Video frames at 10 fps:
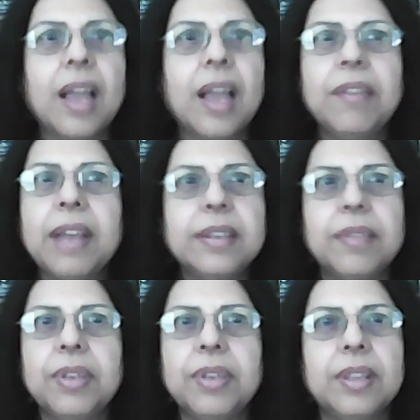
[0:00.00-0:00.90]
other. I write
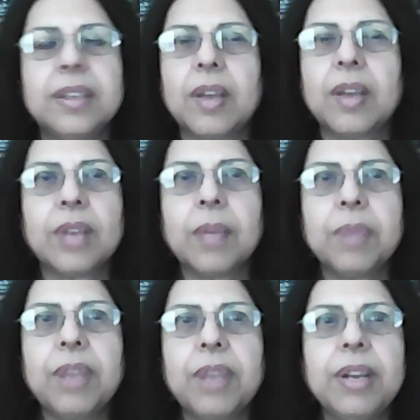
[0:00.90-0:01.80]
everything down. I'm
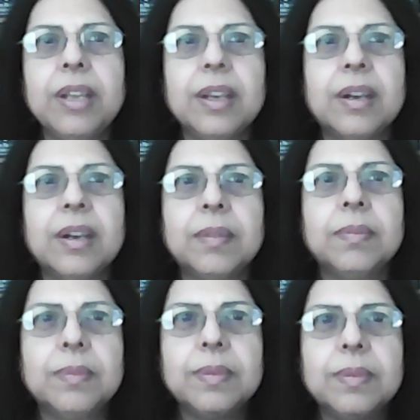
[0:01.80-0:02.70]
a very
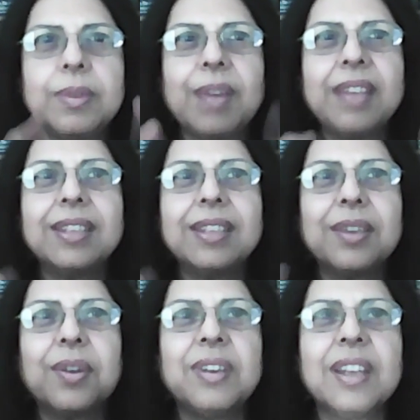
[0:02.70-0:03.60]

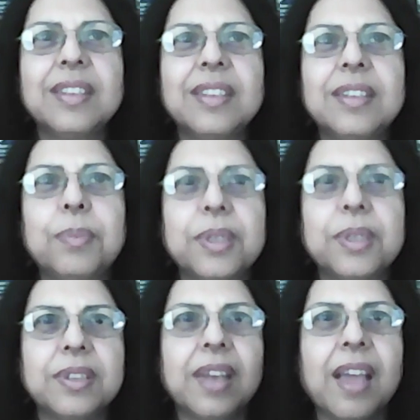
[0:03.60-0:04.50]
writing oriented person.